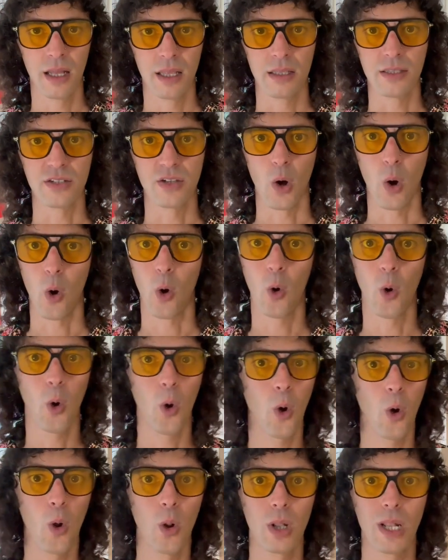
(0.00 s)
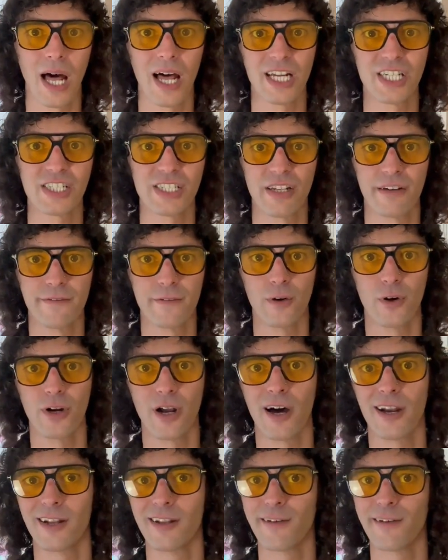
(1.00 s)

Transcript: it's a whole lot of stuff going on